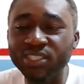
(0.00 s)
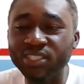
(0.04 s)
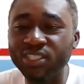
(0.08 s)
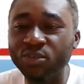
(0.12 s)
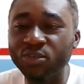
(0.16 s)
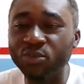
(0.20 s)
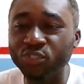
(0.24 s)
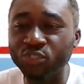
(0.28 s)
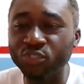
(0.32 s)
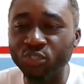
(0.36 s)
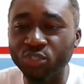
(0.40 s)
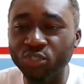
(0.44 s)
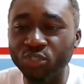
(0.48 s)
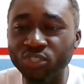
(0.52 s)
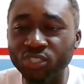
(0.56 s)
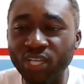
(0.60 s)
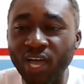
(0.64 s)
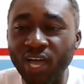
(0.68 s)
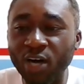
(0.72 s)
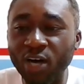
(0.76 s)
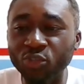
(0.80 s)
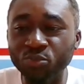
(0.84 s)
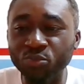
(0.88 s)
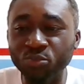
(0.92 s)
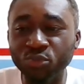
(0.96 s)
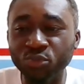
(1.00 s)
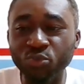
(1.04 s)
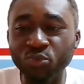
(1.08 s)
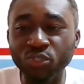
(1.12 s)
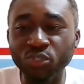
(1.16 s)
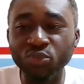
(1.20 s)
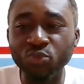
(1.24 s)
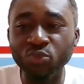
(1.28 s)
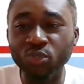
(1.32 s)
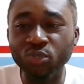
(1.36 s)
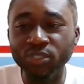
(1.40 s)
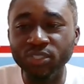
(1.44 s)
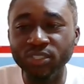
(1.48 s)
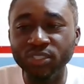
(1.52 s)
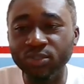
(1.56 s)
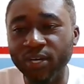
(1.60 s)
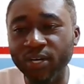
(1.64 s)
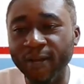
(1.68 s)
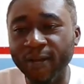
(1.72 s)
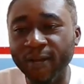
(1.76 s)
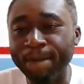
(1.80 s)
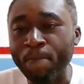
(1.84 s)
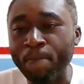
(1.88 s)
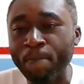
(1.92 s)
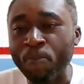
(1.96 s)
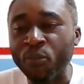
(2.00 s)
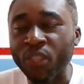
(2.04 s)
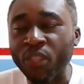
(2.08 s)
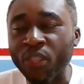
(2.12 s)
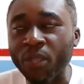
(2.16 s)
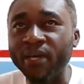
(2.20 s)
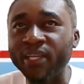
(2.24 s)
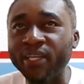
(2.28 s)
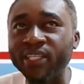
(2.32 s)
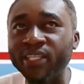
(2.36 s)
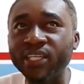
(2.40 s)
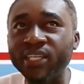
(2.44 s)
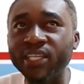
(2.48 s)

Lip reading: it repeats the results, the output, what works, right?